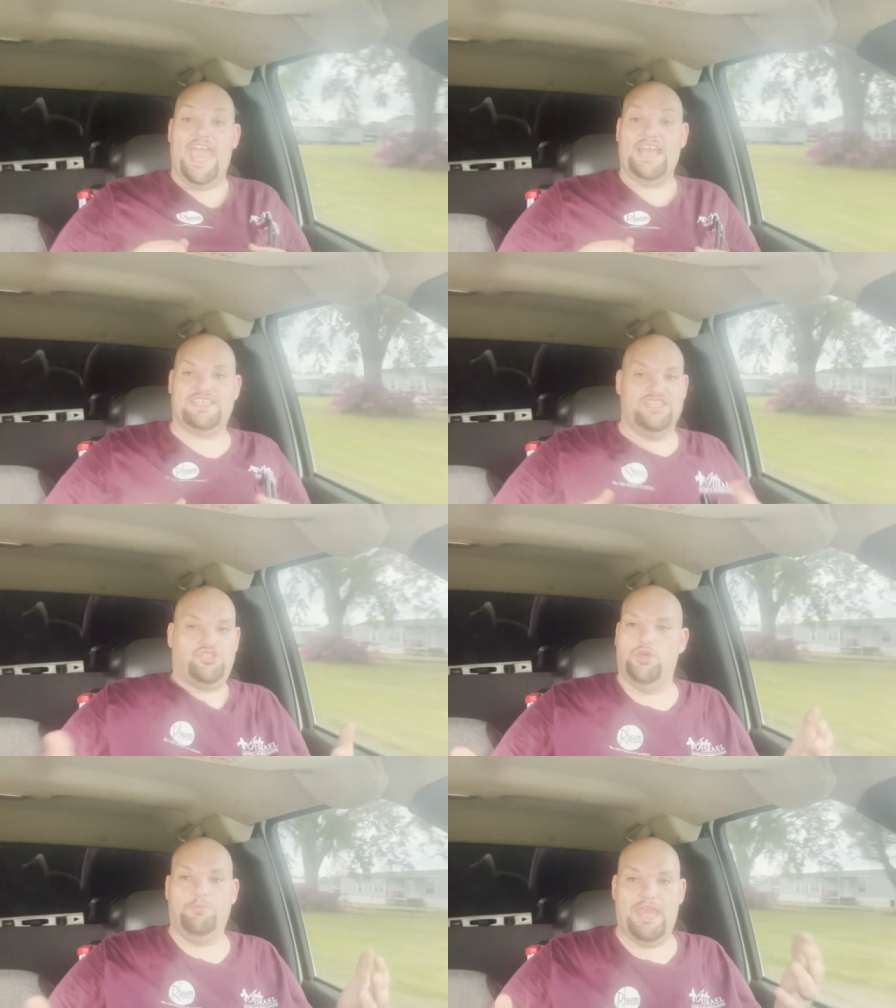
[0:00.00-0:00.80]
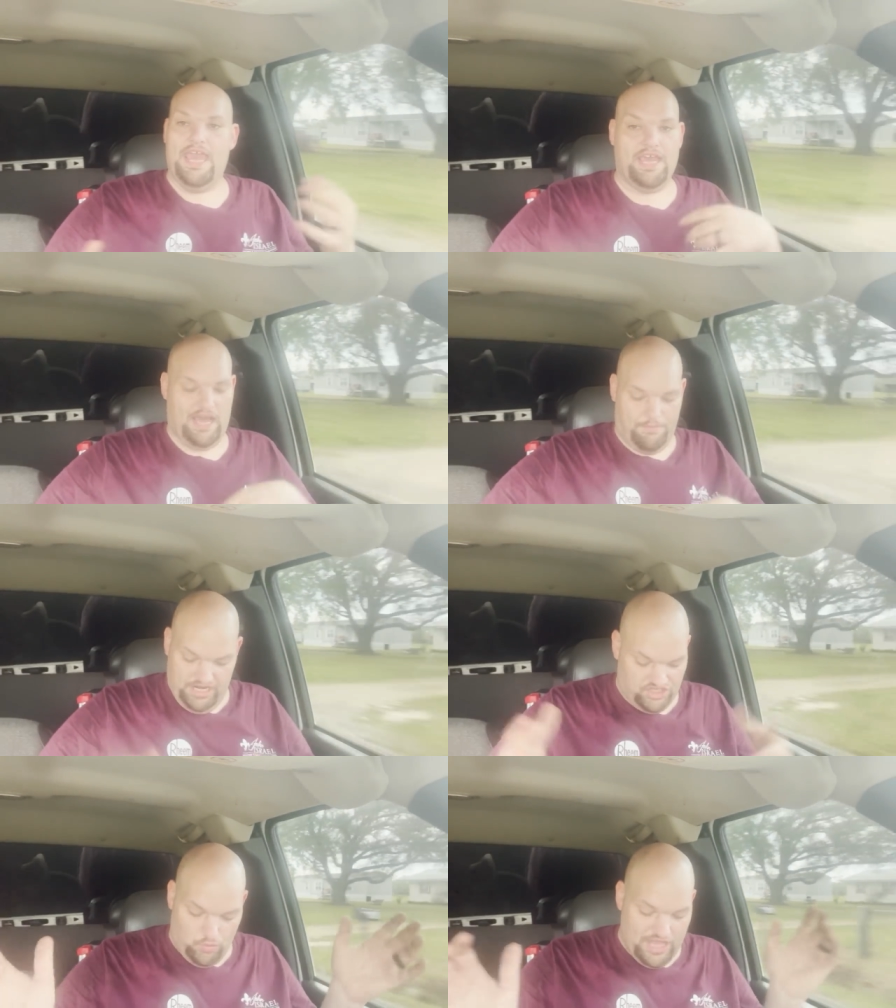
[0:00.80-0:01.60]
X, it's too big. I
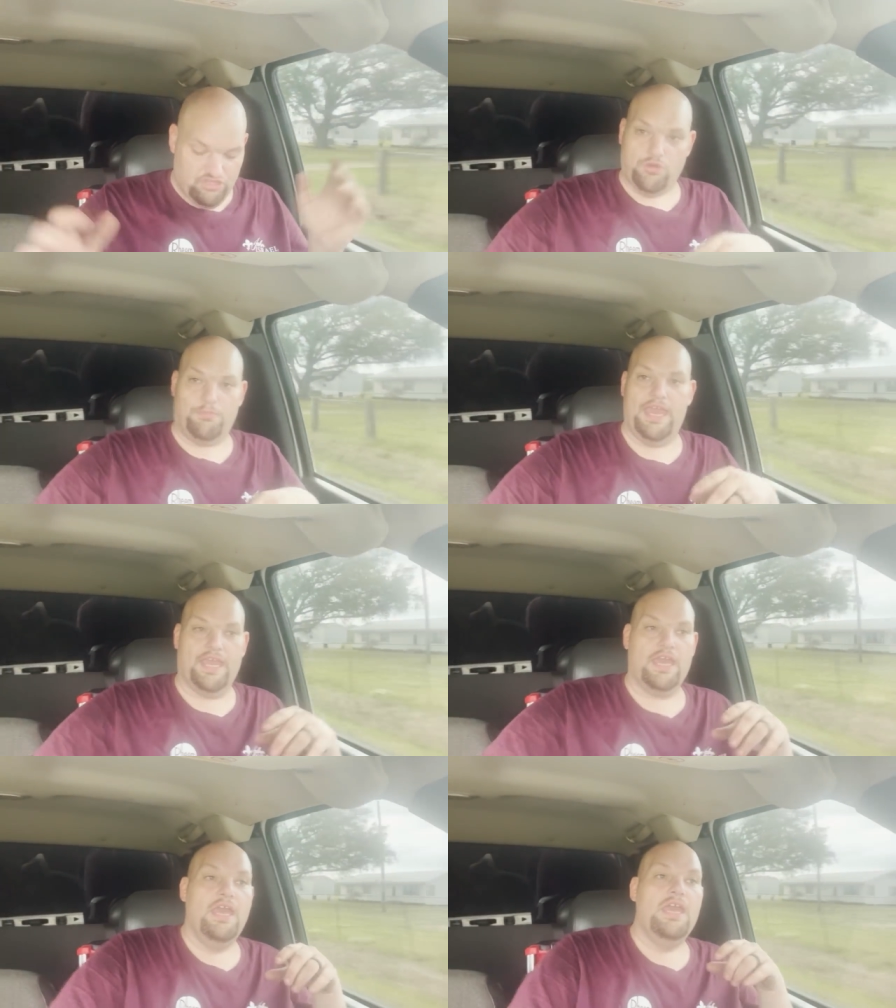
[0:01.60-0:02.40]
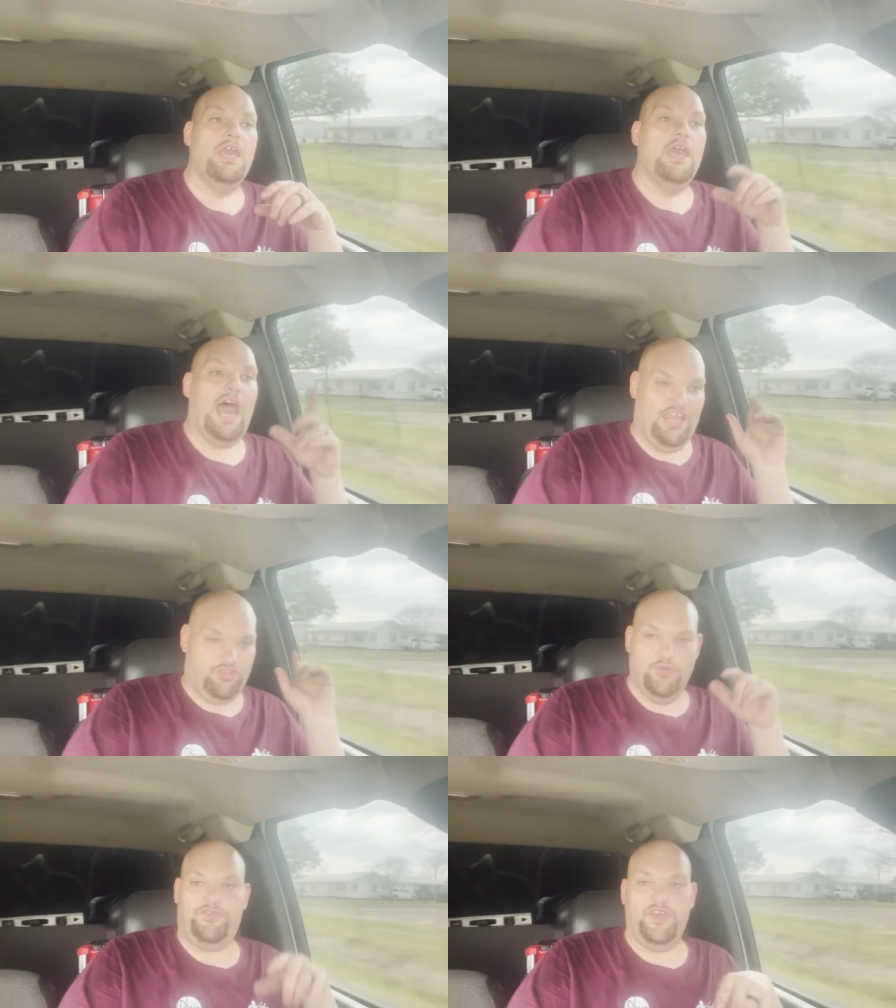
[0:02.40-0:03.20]
mean, it's way too big. I
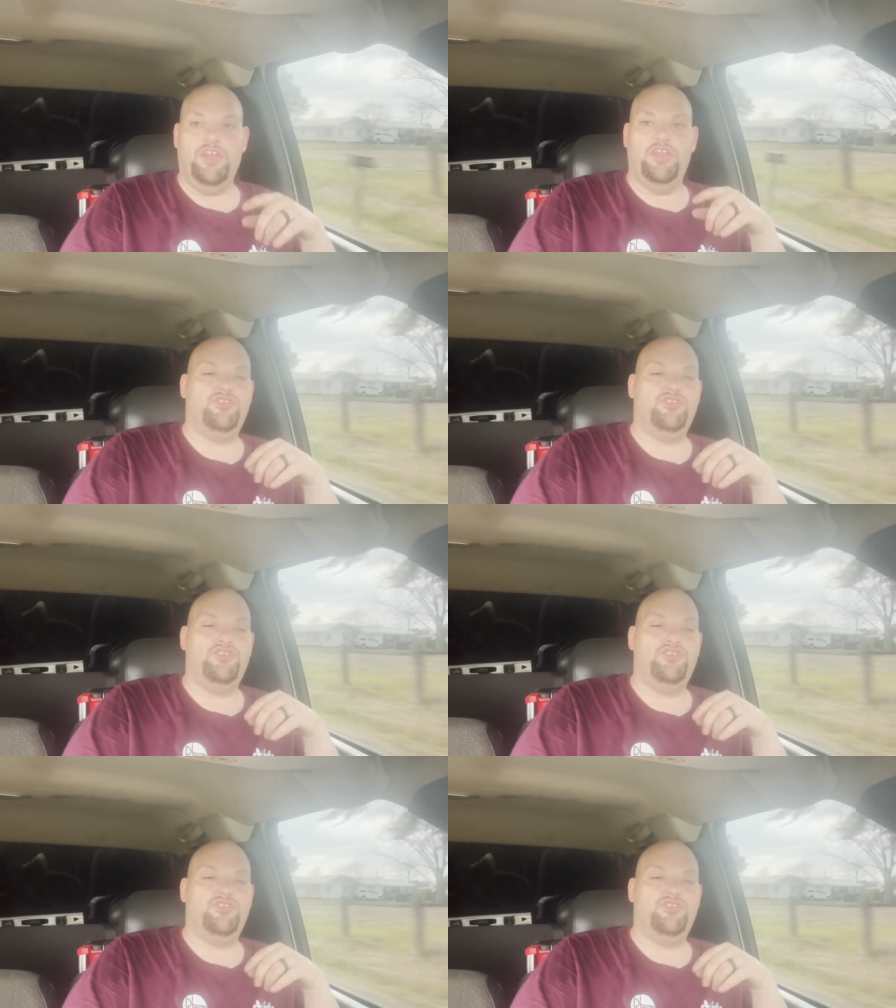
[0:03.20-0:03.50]
do fit in the